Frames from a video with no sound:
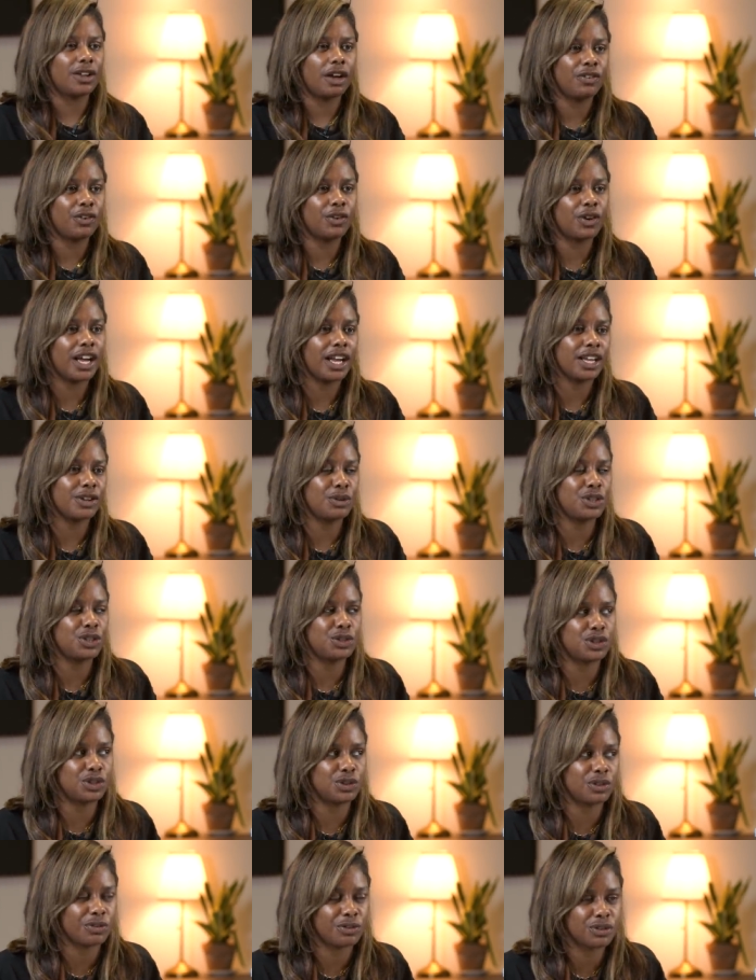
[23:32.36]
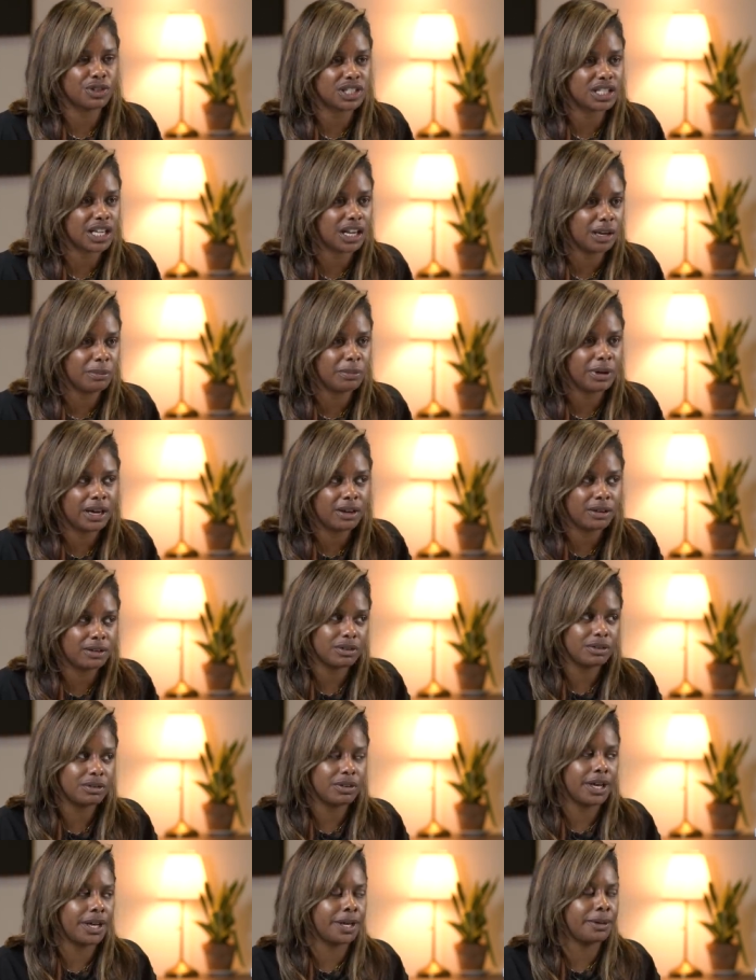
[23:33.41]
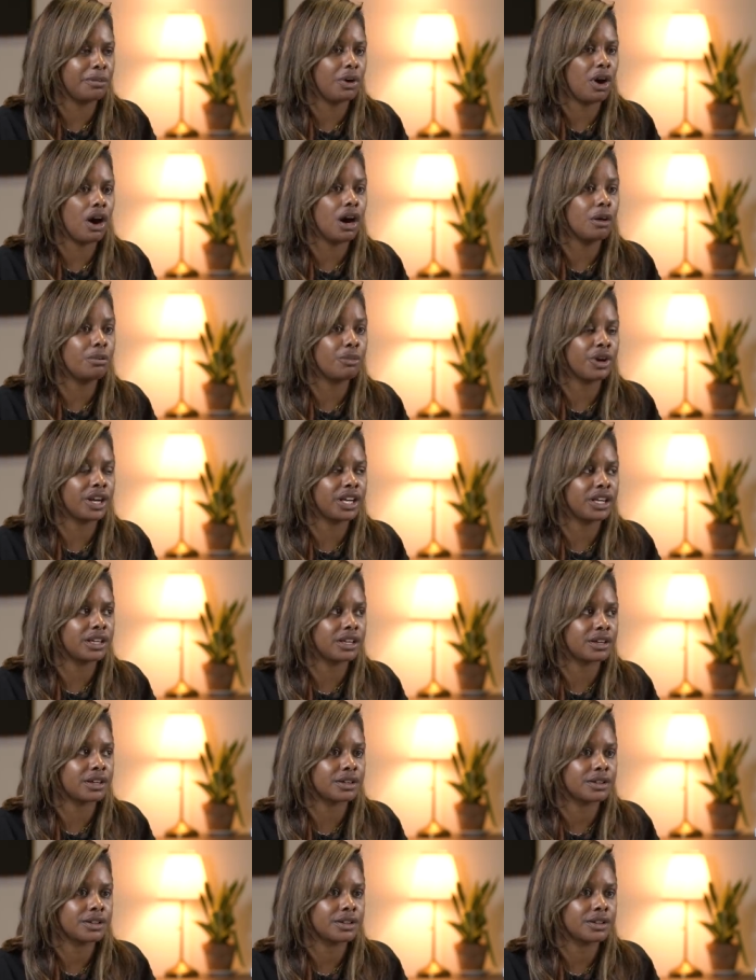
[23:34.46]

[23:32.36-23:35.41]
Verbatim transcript: I feel like you should do a freestyle about um, heartbreak.